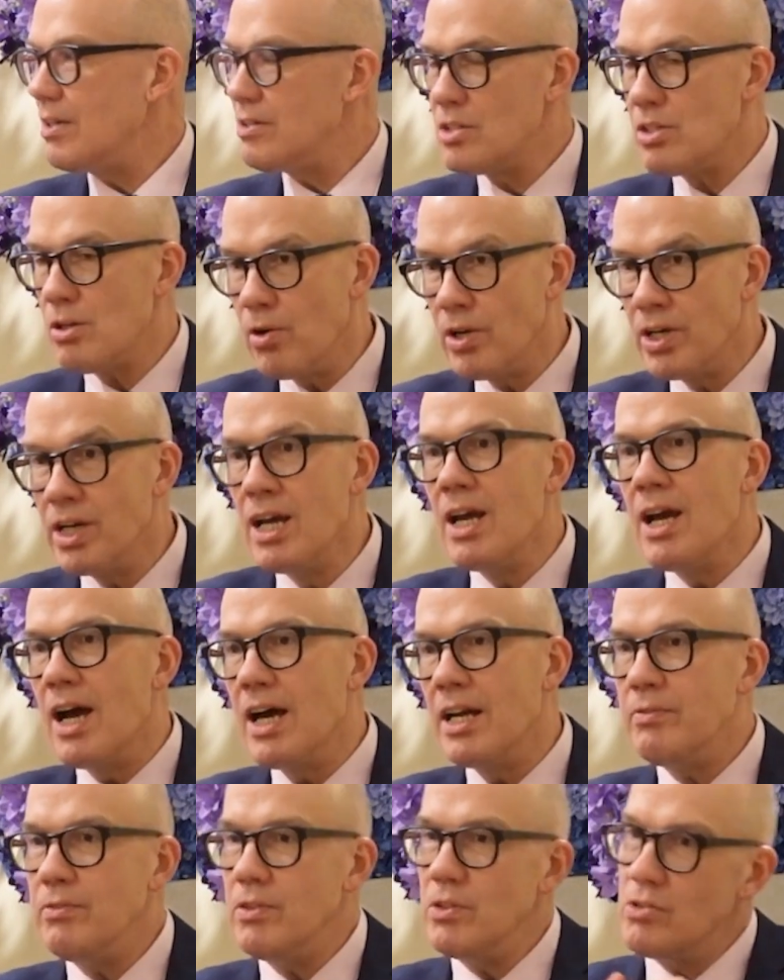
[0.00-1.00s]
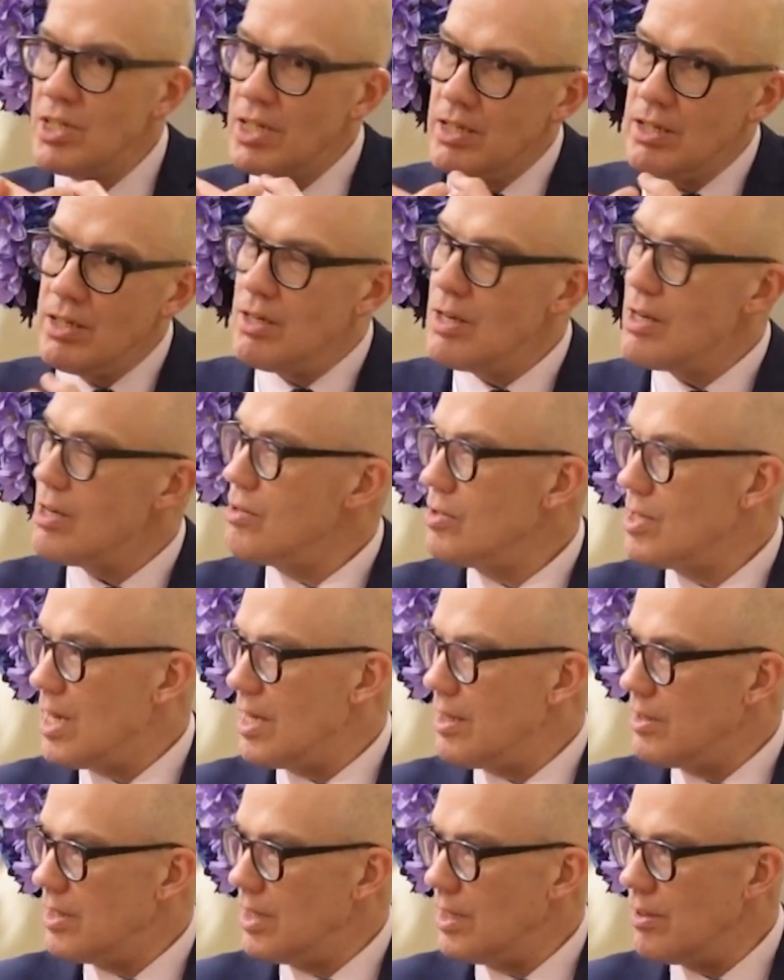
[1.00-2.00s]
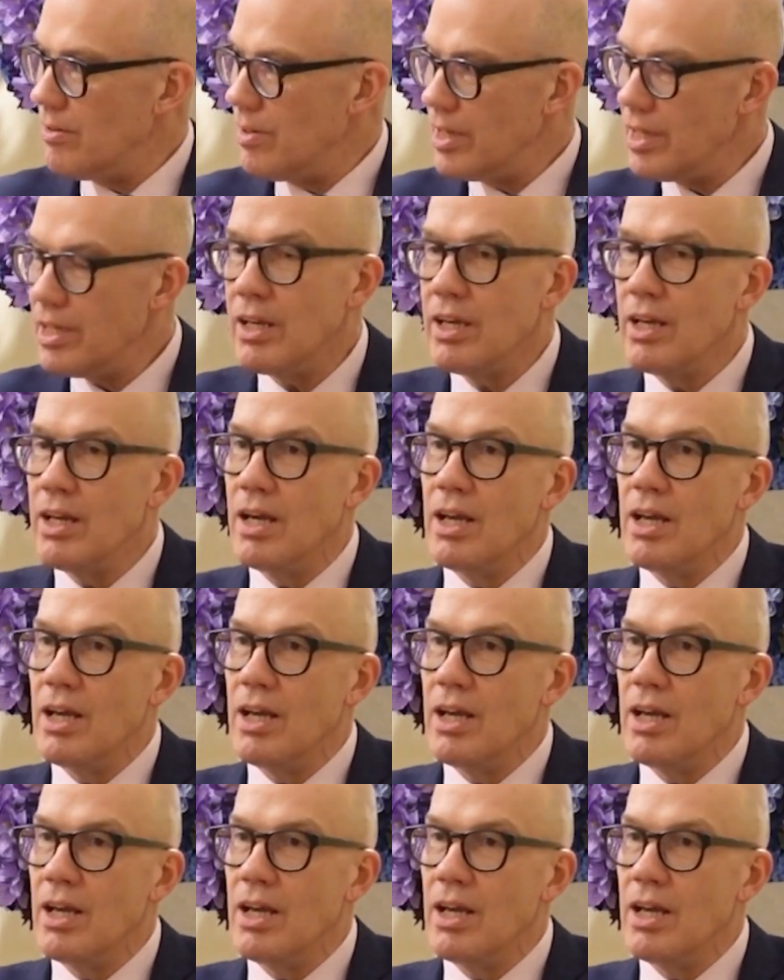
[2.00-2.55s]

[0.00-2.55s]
and so on. And if you didn't know that theory,